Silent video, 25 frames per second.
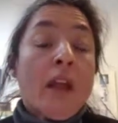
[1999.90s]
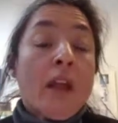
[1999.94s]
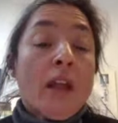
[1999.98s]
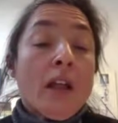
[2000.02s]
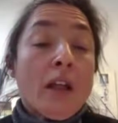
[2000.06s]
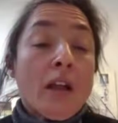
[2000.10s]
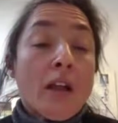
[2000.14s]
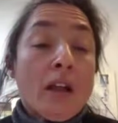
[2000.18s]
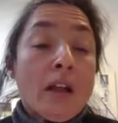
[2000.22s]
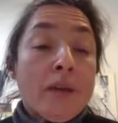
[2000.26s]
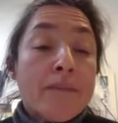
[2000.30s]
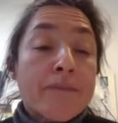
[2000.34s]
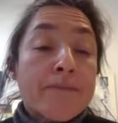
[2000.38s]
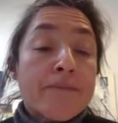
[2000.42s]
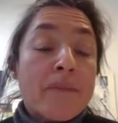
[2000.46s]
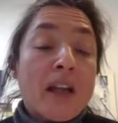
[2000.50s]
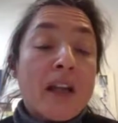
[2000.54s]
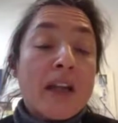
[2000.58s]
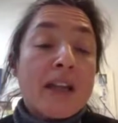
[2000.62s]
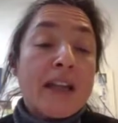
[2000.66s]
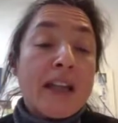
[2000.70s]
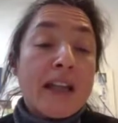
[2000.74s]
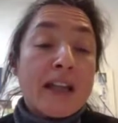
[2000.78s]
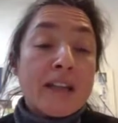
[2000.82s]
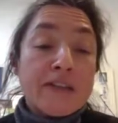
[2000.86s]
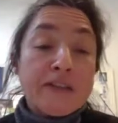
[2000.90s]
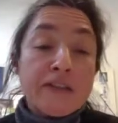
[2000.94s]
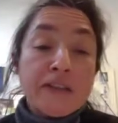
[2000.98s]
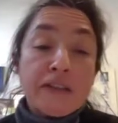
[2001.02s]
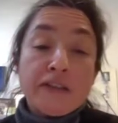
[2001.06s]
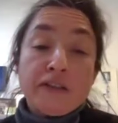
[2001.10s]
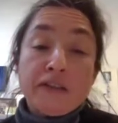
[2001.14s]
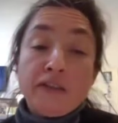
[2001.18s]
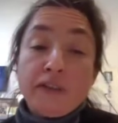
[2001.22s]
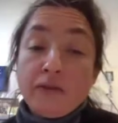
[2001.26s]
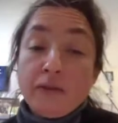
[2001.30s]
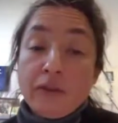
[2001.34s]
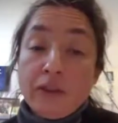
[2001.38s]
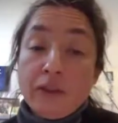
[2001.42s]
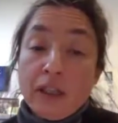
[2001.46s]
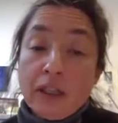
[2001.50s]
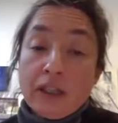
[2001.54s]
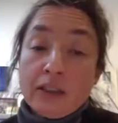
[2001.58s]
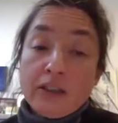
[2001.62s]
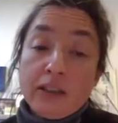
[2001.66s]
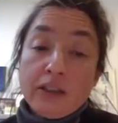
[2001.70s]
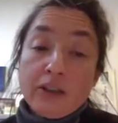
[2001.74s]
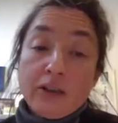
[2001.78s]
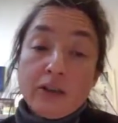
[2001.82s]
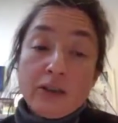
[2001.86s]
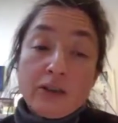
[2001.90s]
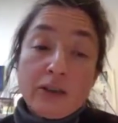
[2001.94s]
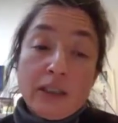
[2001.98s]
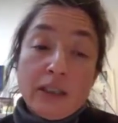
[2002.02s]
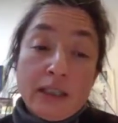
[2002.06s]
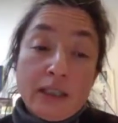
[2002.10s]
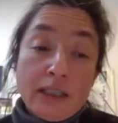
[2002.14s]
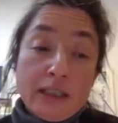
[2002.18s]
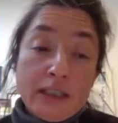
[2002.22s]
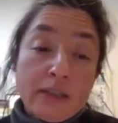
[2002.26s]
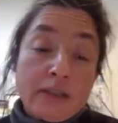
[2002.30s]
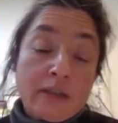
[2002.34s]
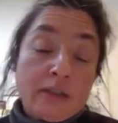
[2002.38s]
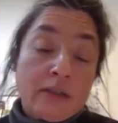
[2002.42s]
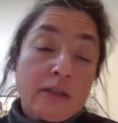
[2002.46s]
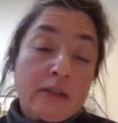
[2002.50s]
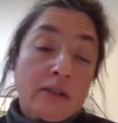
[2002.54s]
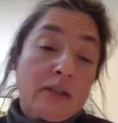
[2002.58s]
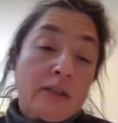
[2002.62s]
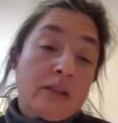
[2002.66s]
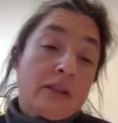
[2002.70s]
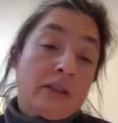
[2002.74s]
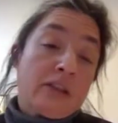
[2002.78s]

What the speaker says: An excess of lead iodide